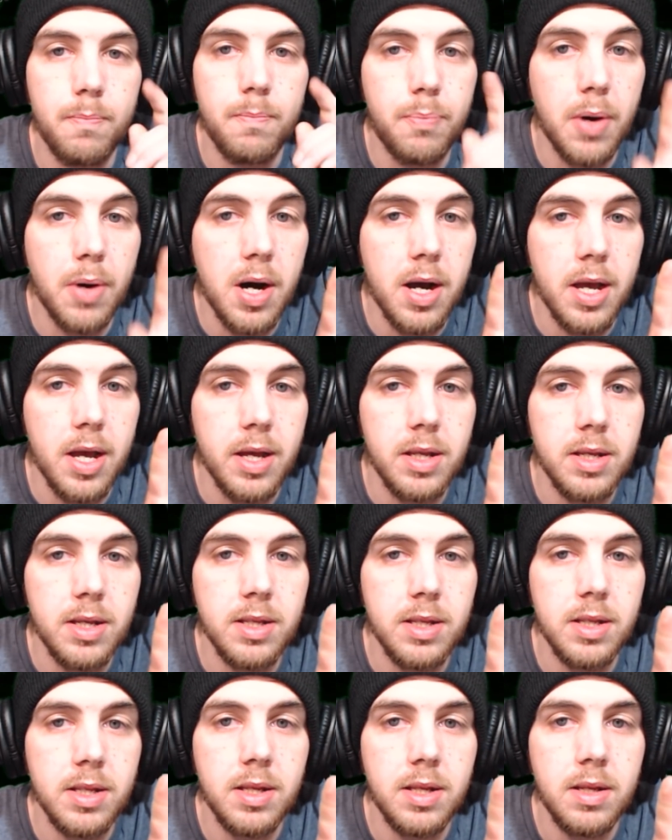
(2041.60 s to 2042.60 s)
But
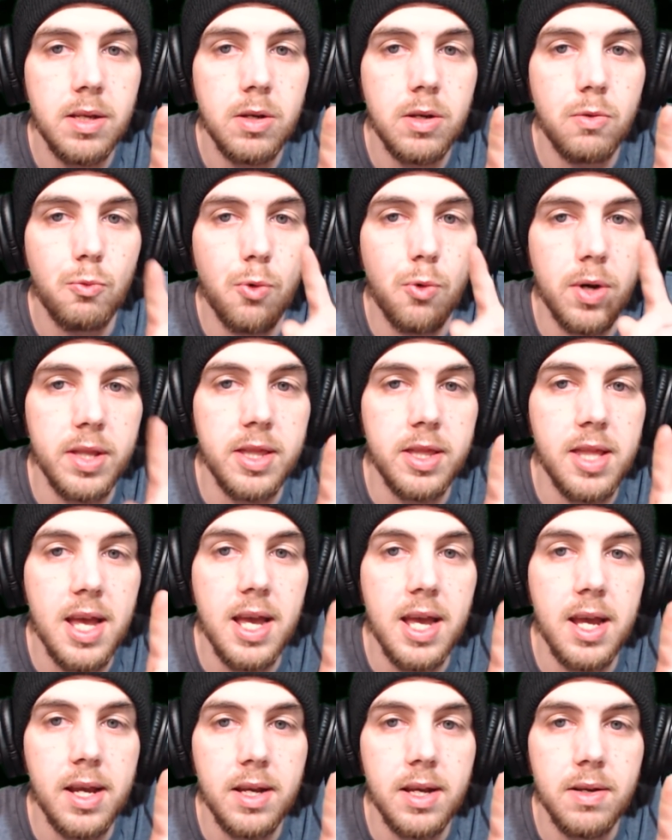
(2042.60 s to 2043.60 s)
one
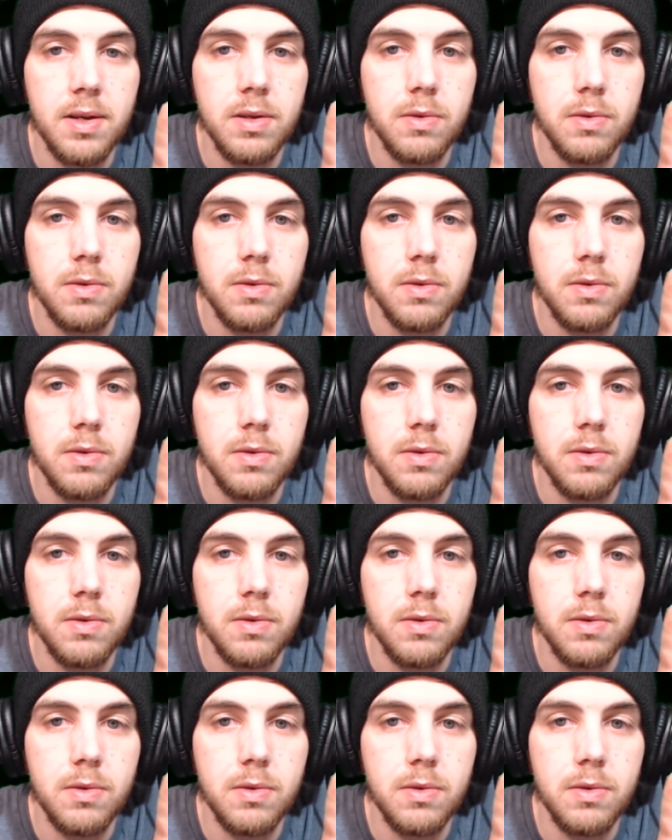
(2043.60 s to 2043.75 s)
thing,